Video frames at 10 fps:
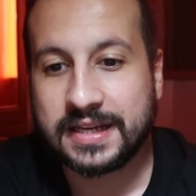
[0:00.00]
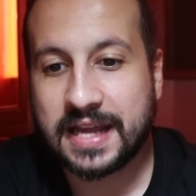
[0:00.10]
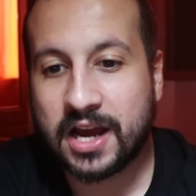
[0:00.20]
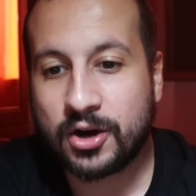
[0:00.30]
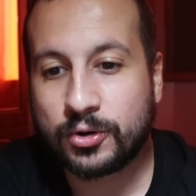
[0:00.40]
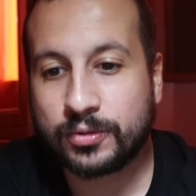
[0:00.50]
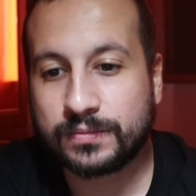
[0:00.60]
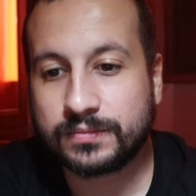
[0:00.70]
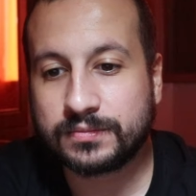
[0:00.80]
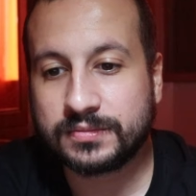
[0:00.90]
Now,
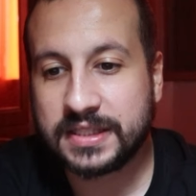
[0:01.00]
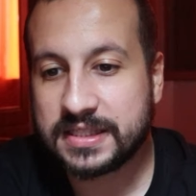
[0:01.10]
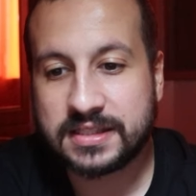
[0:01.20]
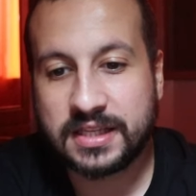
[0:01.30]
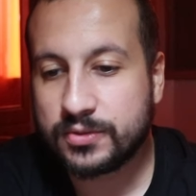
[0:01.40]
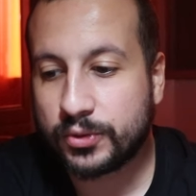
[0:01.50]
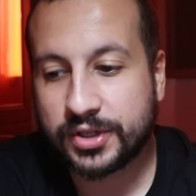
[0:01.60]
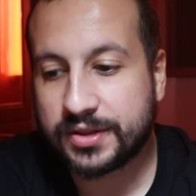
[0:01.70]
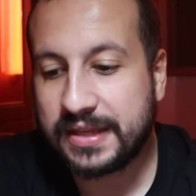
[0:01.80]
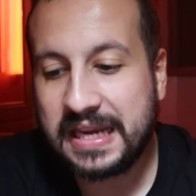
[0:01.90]
this, these were
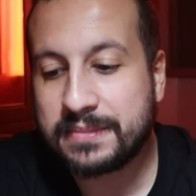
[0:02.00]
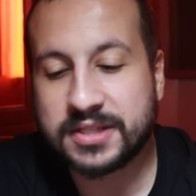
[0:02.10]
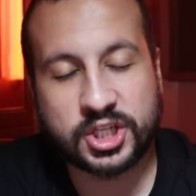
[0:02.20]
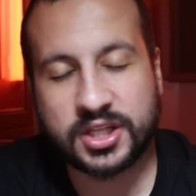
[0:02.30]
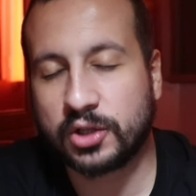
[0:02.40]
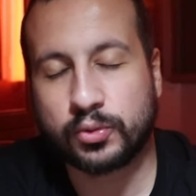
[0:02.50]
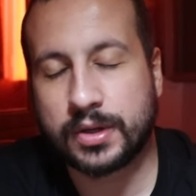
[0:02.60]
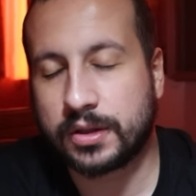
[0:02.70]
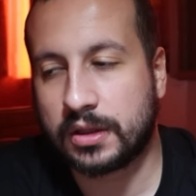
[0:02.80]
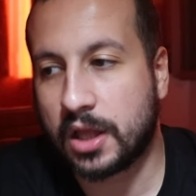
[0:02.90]
the themes that she dealt
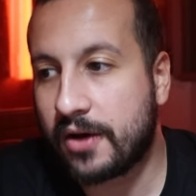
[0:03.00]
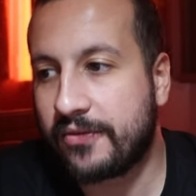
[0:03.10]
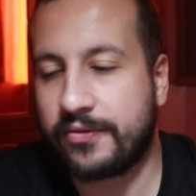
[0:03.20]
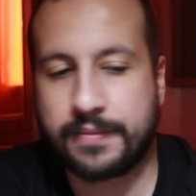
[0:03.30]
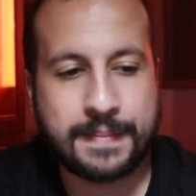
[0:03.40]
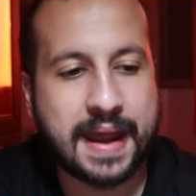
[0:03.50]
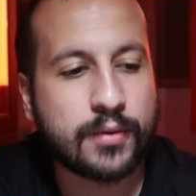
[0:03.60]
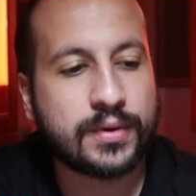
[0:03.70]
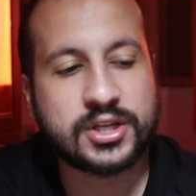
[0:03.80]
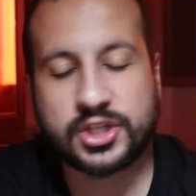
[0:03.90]
with love and
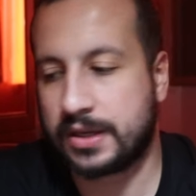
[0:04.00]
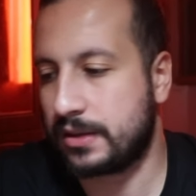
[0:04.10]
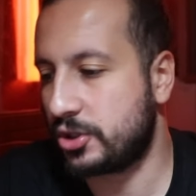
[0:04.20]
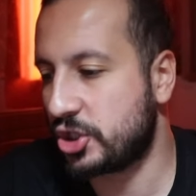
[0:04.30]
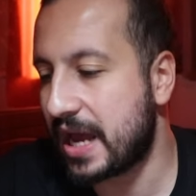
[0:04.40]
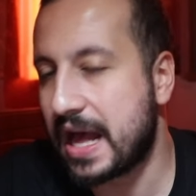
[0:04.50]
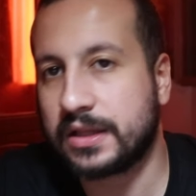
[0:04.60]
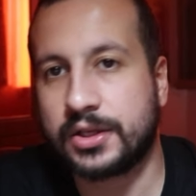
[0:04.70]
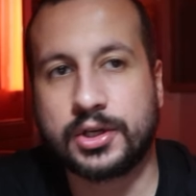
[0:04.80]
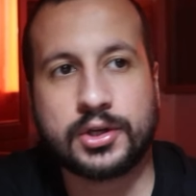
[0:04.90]
marriage and
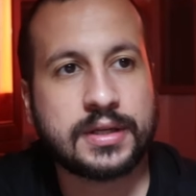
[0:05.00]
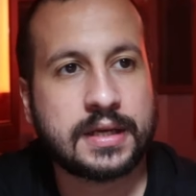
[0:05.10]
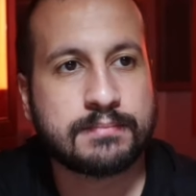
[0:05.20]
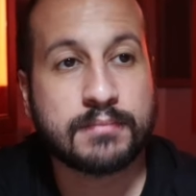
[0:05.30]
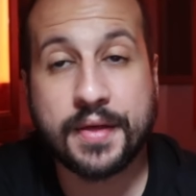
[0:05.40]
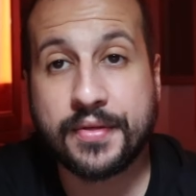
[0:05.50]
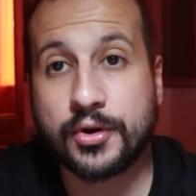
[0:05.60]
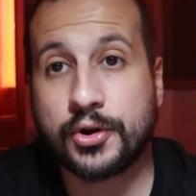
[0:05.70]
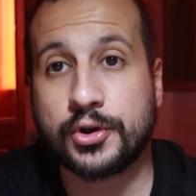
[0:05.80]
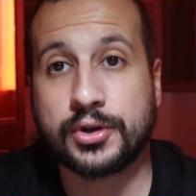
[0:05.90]
childhood and
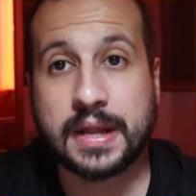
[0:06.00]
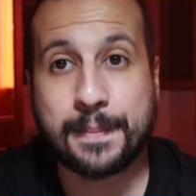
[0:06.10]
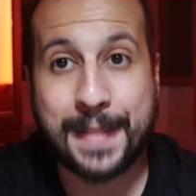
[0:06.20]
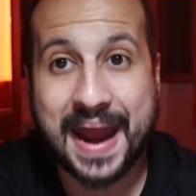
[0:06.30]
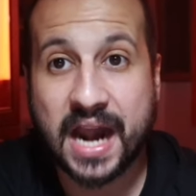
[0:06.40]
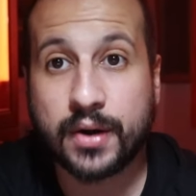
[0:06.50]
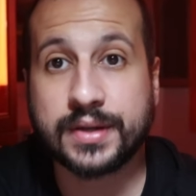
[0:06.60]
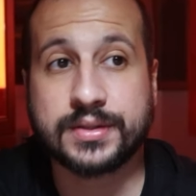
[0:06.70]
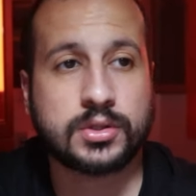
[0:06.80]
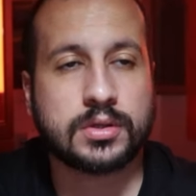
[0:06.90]
motherhood and
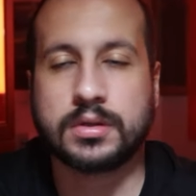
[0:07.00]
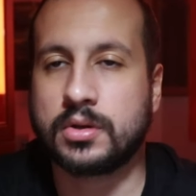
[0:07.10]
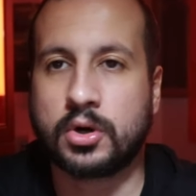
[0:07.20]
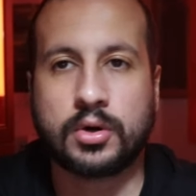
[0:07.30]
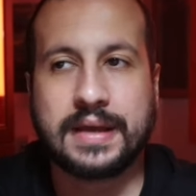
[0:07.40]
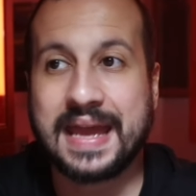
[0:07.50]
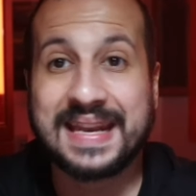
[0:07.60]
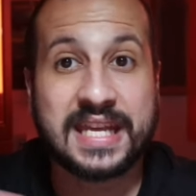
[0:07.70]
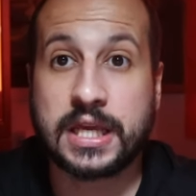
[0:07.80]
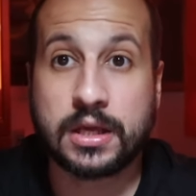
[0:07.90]
parenthood or
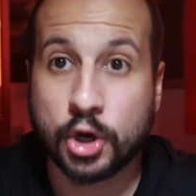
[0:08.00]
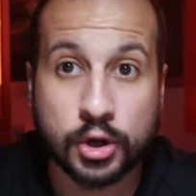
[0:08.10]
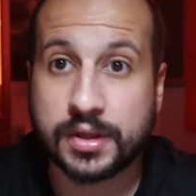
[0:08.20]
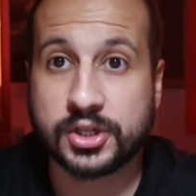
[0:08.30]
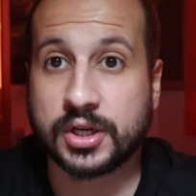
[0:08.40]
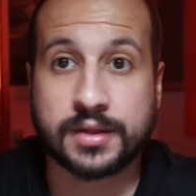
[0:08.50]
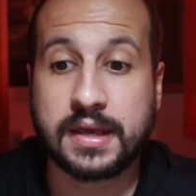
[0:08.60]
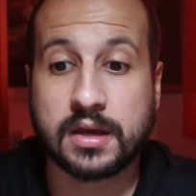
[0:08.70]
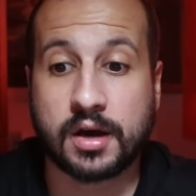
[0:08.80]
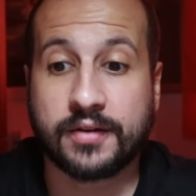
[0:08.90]
any hood that you can
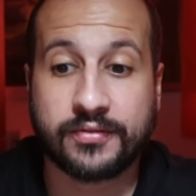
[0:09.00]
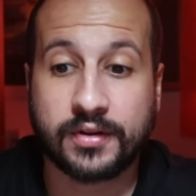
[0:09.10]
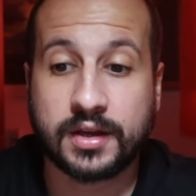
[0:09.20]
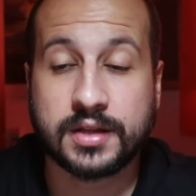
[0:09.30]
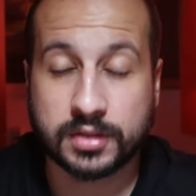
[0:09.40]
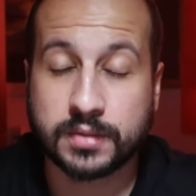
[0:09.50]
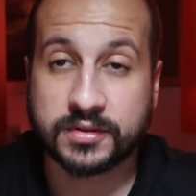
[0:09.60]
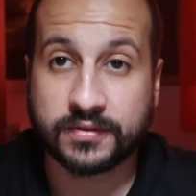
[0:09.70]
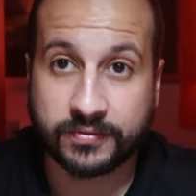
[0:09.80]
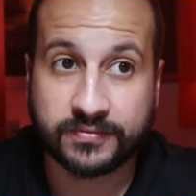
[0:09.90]
think of in
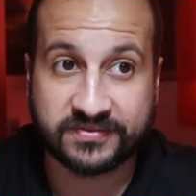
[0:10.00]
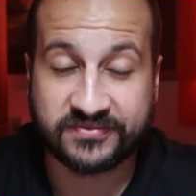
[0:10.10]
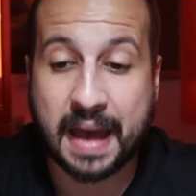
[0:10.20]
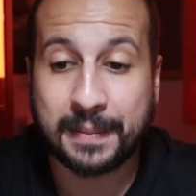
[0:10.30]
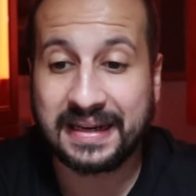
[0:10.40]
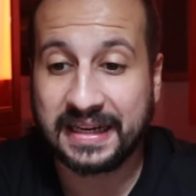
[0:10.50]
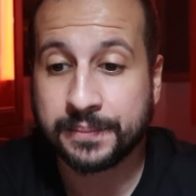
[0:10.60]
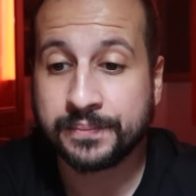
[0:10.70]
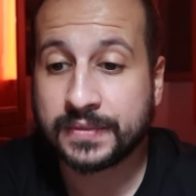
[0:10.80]
terms of family.